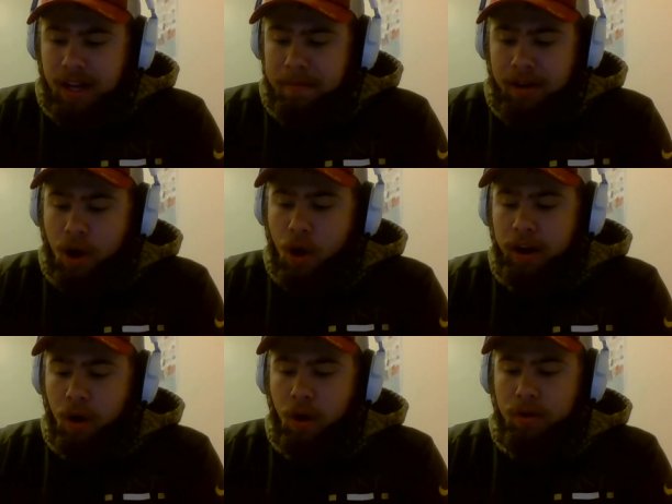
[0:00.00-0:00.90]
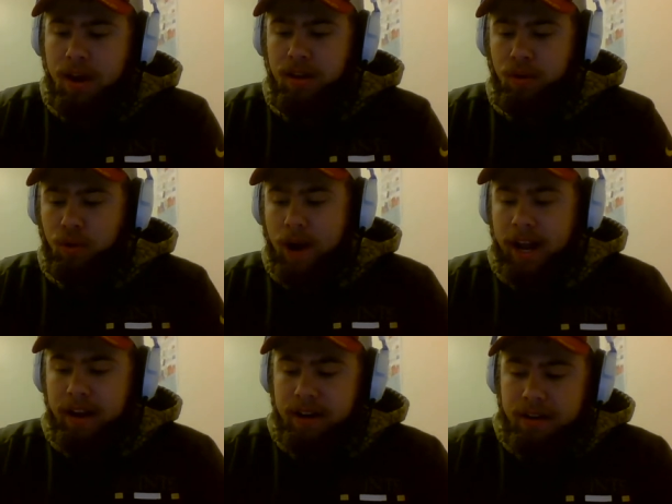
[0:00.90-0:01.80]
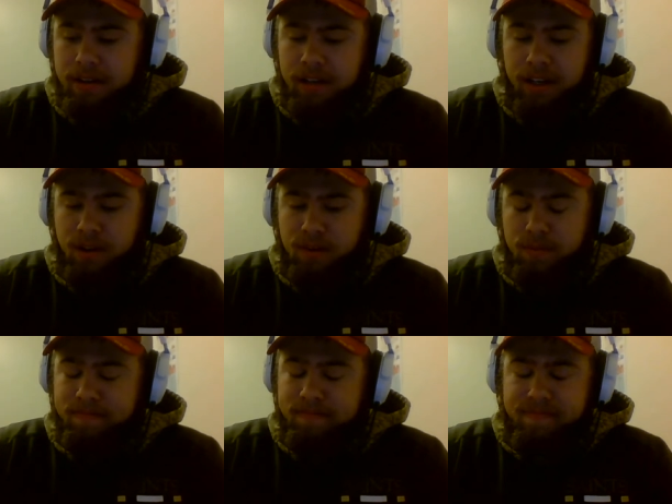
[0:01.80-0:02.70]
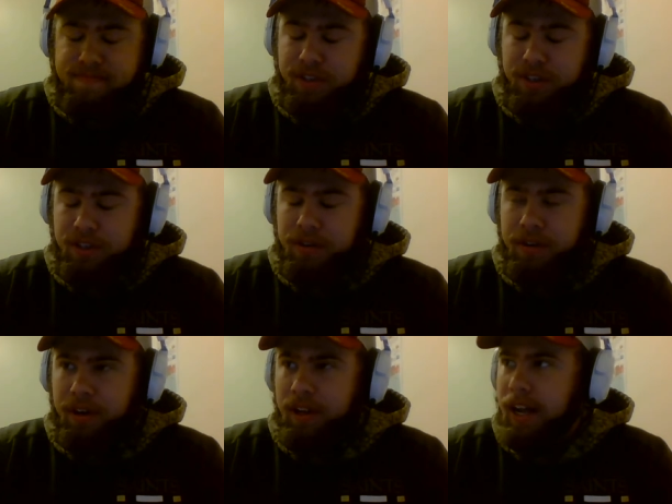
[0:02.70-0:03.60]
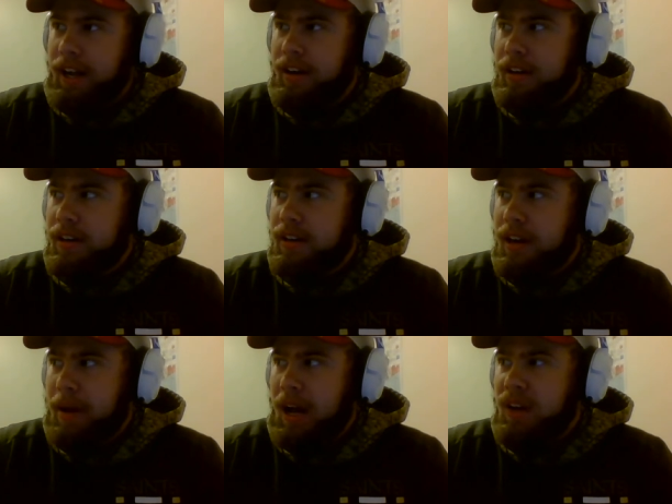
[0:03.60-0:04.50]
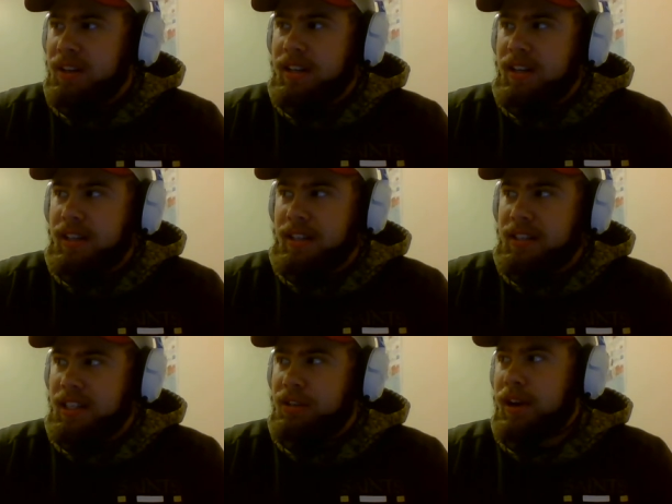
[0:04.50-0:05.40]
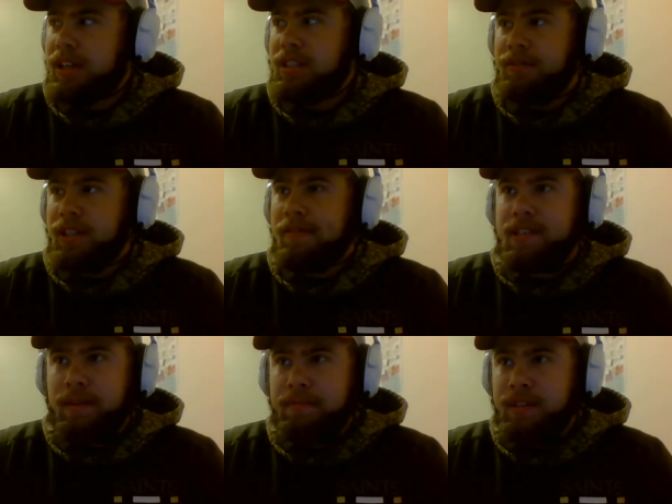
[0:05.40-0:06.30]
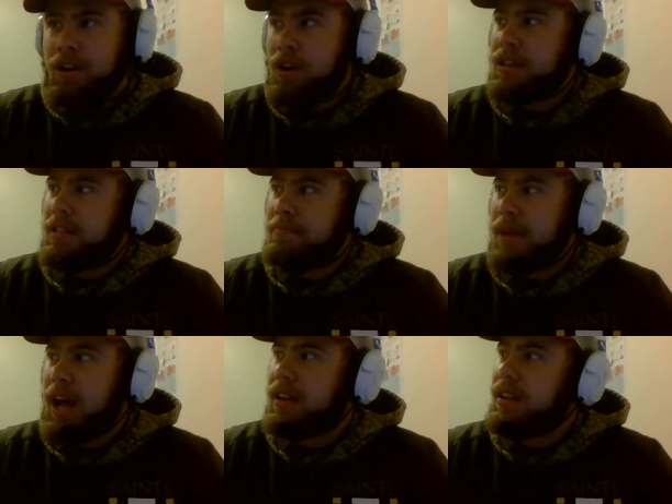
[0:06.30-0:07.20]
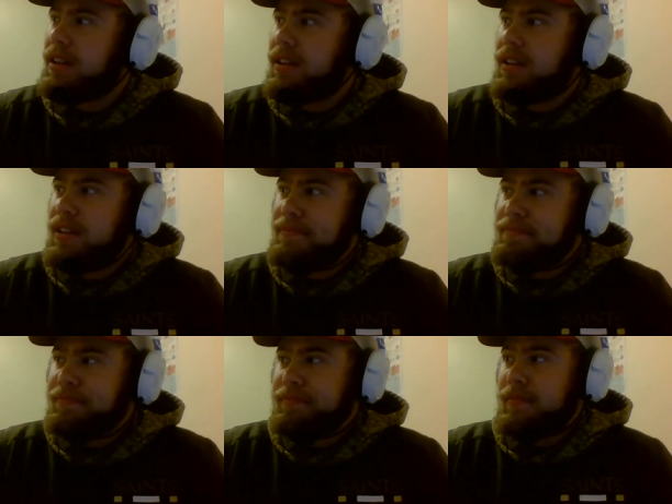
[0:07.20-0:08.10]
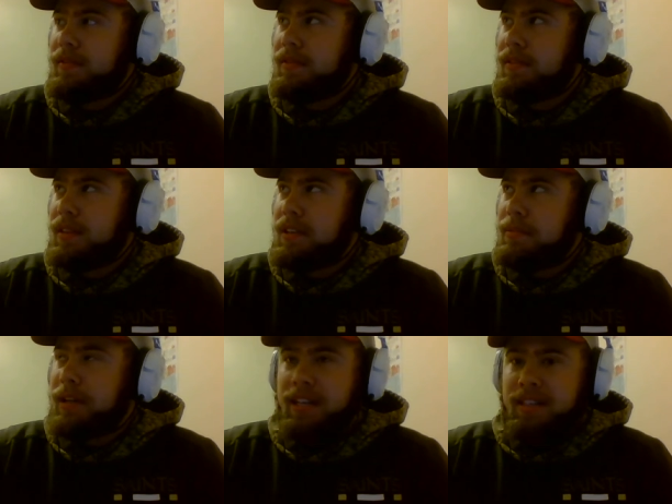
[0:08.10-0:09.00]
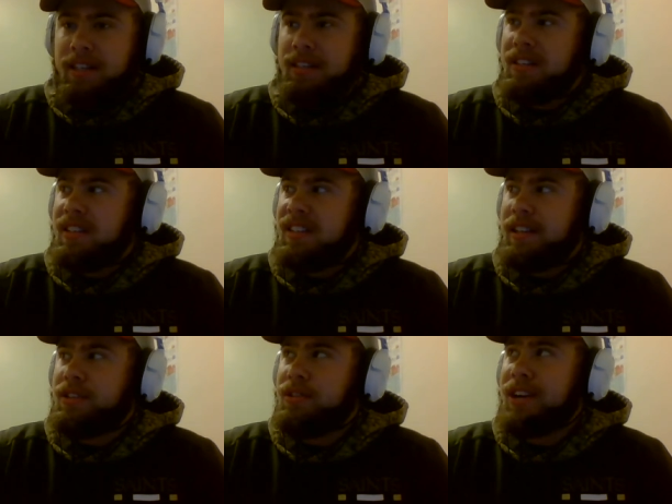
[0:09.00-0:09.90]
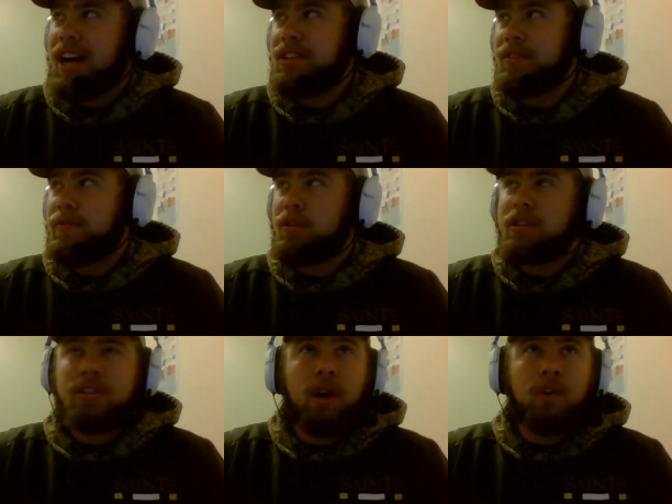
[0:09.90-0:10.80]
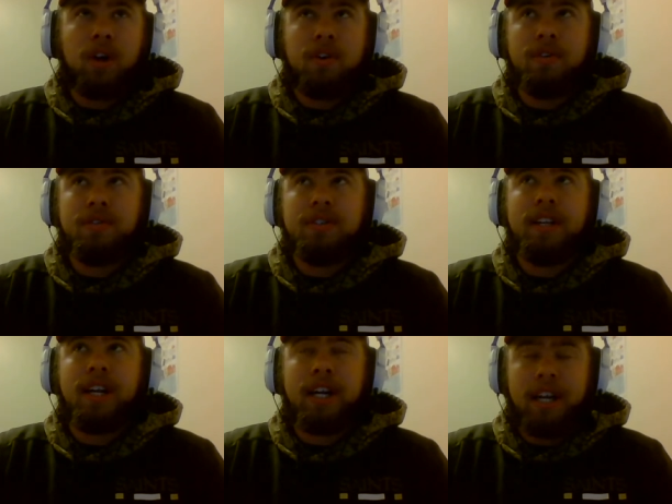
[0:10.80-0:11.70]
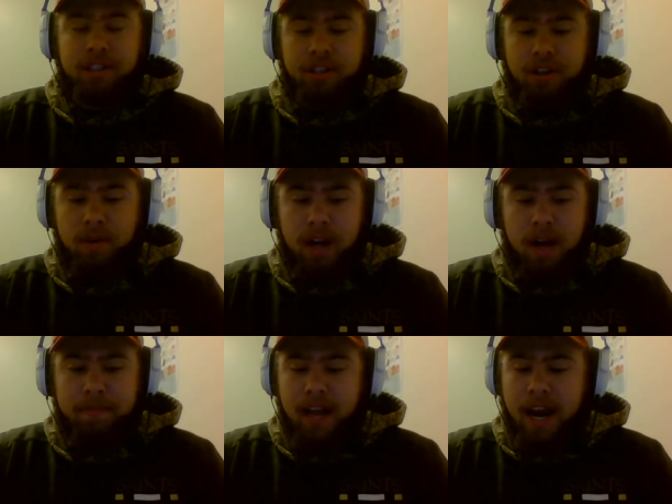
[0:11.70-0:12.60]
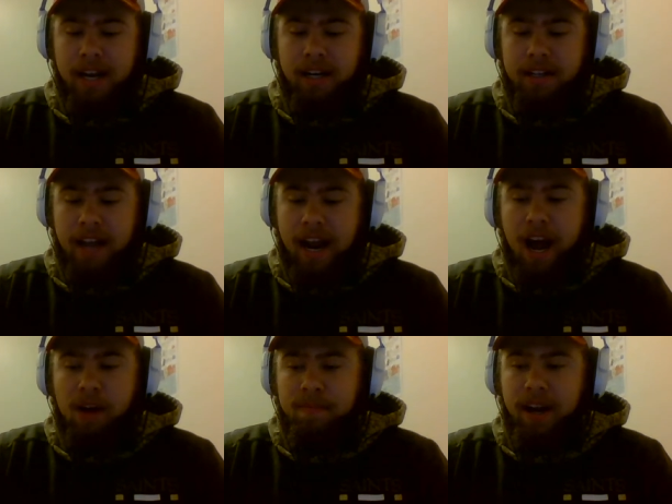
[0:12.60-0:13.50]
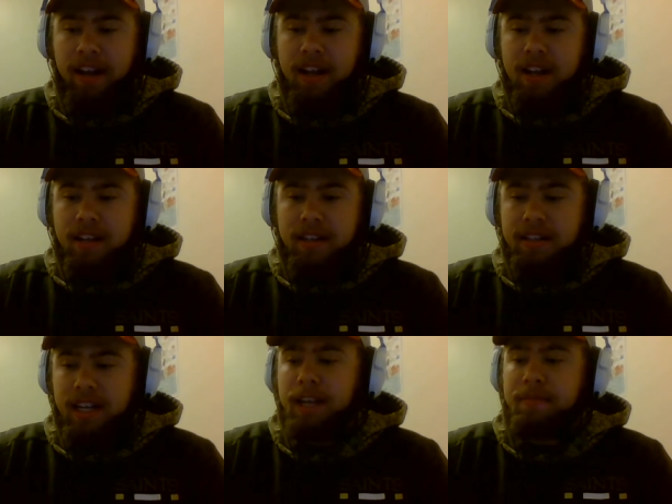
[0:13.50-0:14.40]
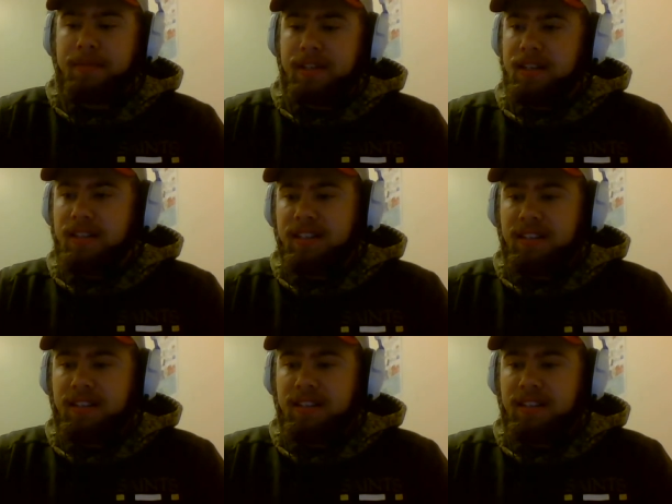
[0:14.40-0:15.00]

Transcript: I'm gonna go on a whole nother rant, you know, sooner or later about the situation of Jeff Sims and Carson Beck. Because these these two guys are four-star recruits and they're getting shown up day in and day out by teams